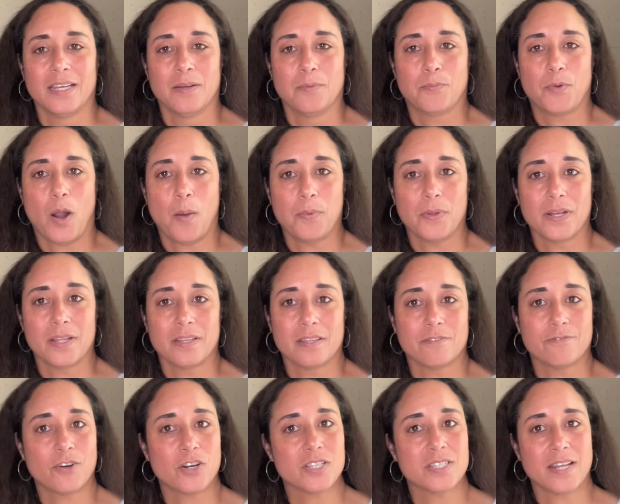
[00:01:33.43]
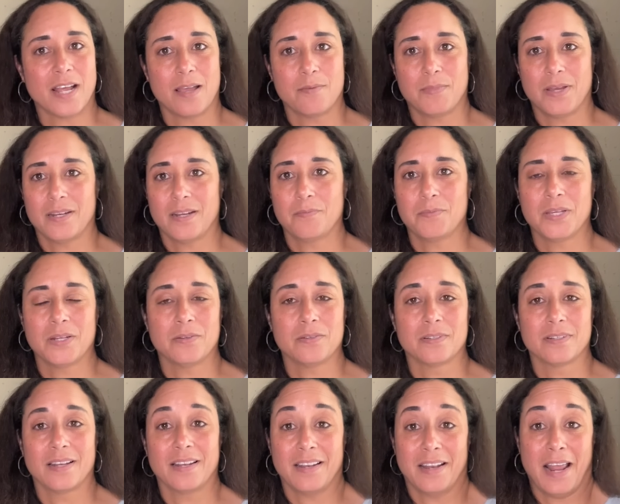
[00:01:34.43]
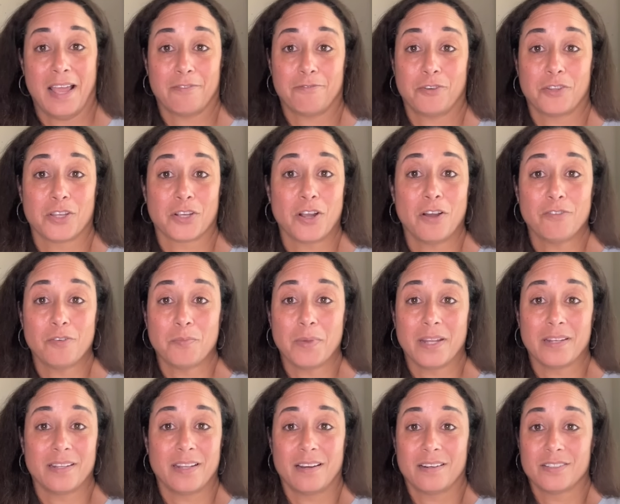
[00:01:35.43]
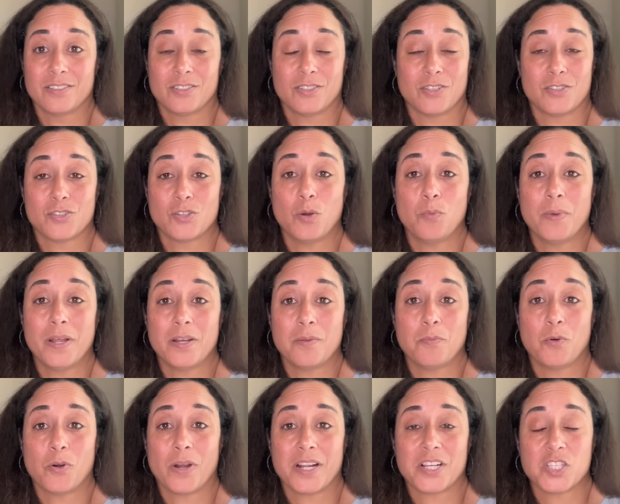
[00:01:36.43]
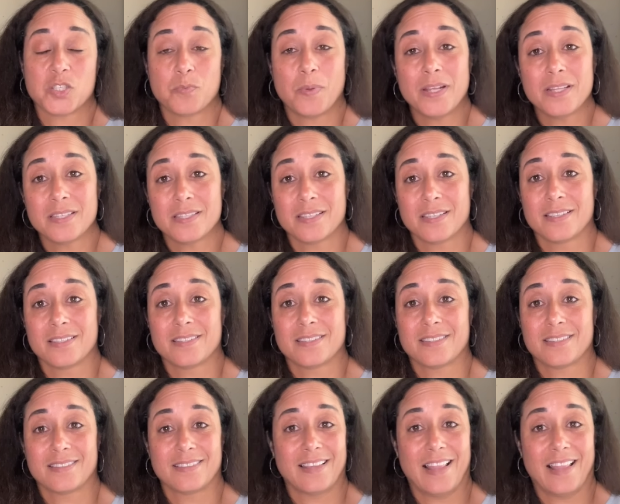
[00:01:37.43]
properly the first time. And I mean, like for the government, there's so many more expenses.